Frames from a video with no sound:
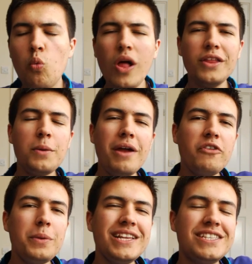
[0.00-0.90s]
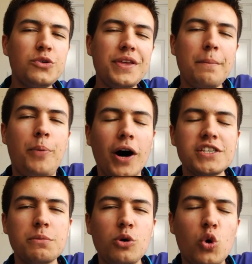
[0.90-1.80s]
Welcome everybody to the
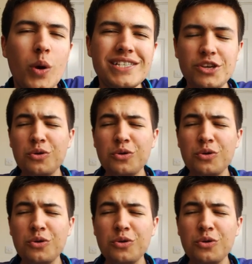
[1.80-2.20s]
Impossible Quiz.